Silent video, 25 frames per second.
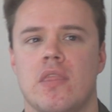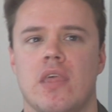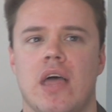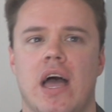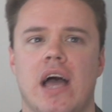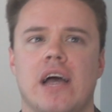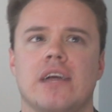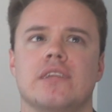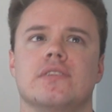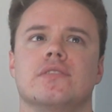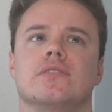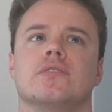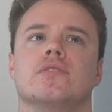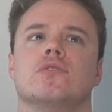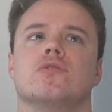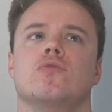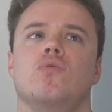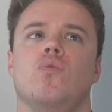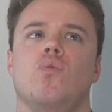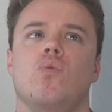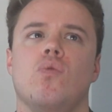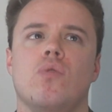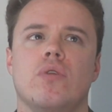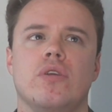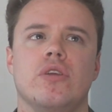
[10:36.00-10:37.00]
And
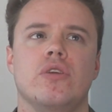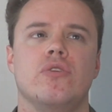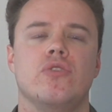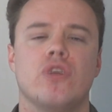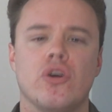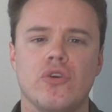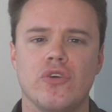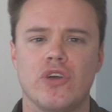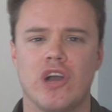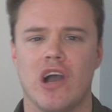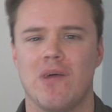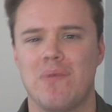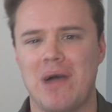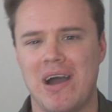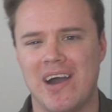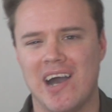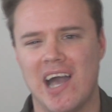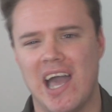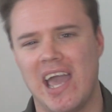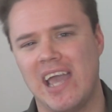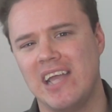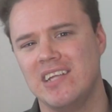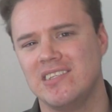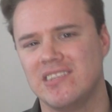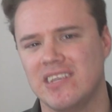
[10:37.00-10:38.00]
you don't come out
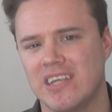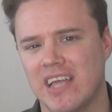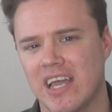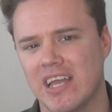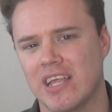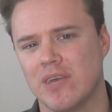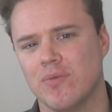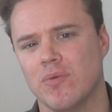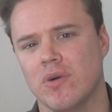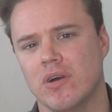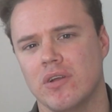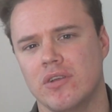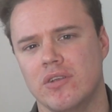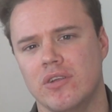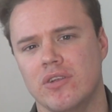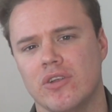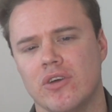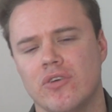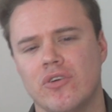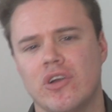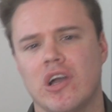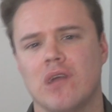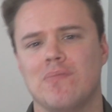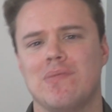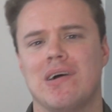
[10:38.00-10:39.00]
hating anyone, you
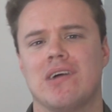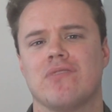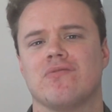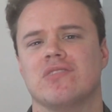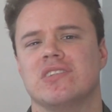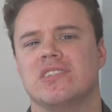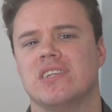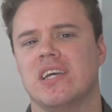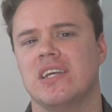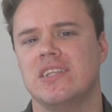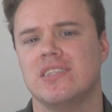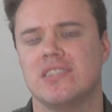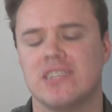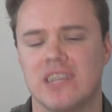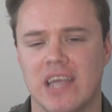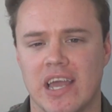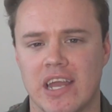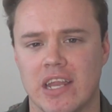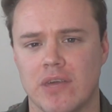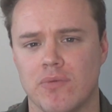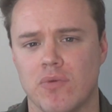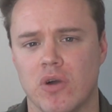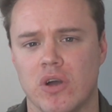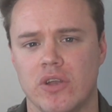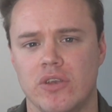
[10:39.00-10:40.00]
don't come out resenting
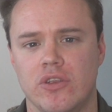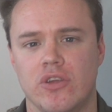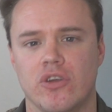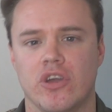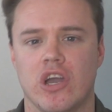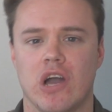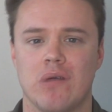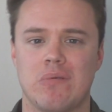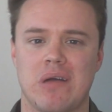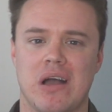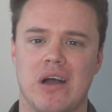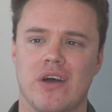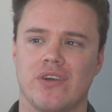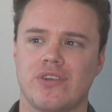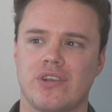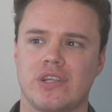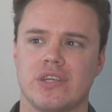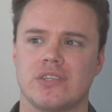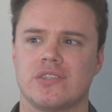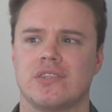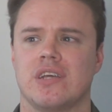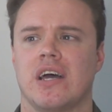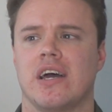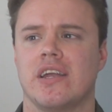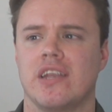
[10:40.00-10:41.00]
anyone, you come out
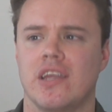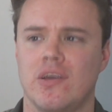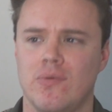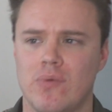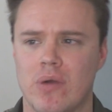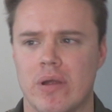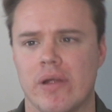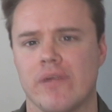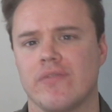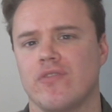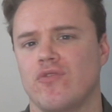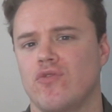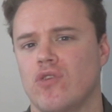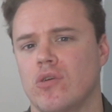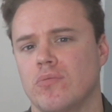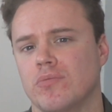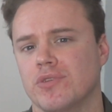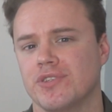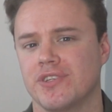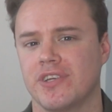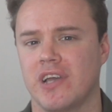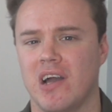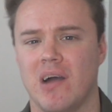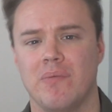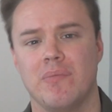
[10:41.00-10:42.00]
understanding where everyone
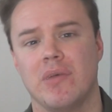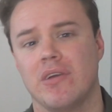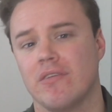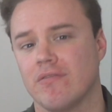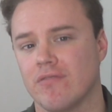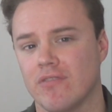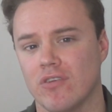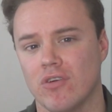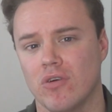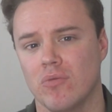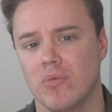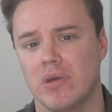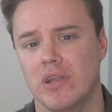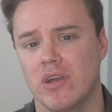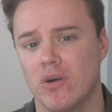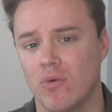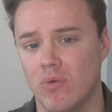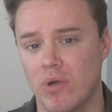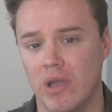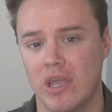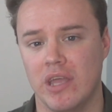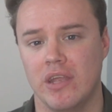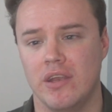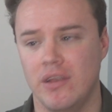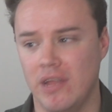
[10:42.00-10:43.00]
was coming from,
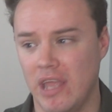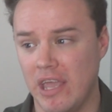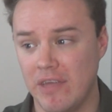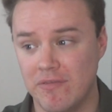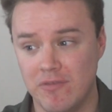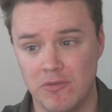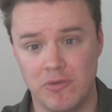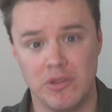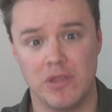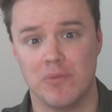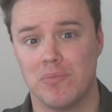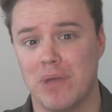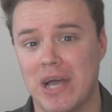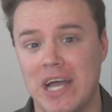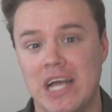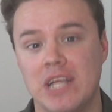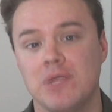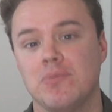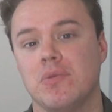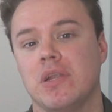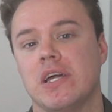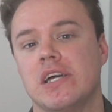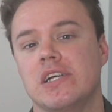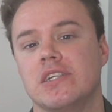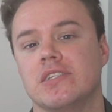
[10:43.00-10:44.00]
even in the
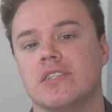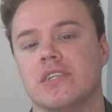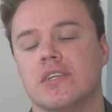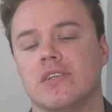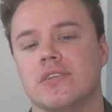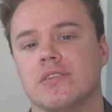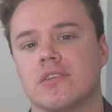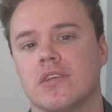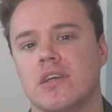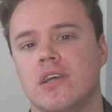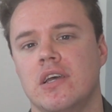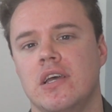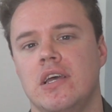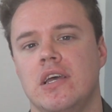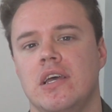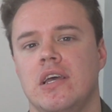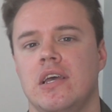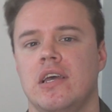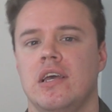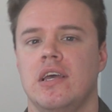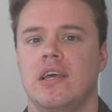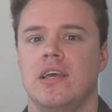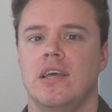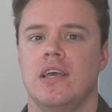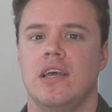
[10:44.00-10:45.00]
bad places.
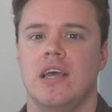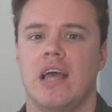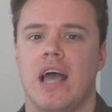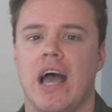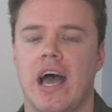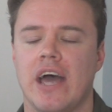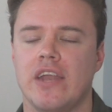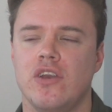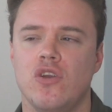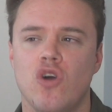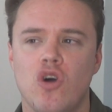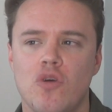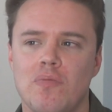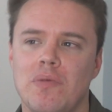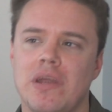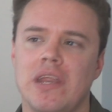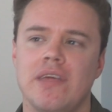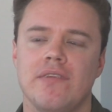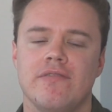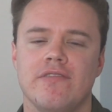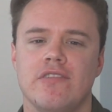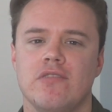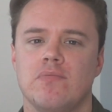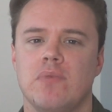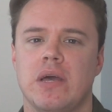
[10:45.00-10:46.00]
And not many
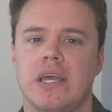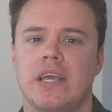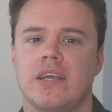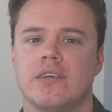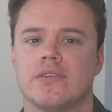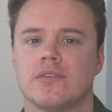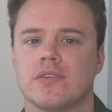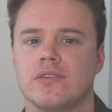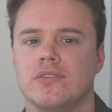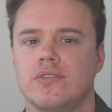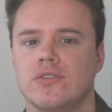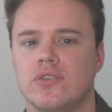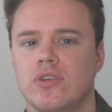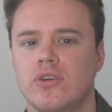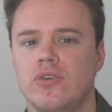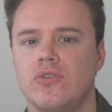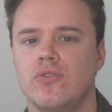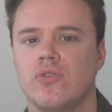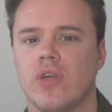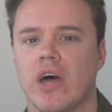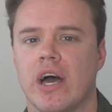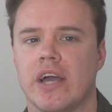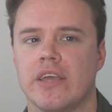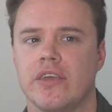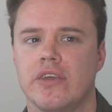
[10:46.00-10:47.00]
filmmakers can do
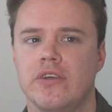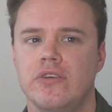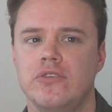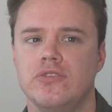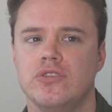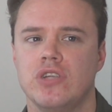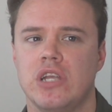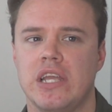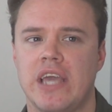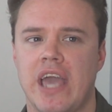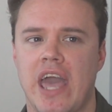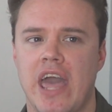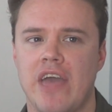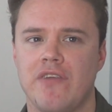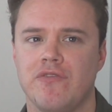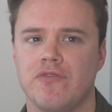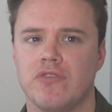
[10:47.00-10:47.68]
that. Usually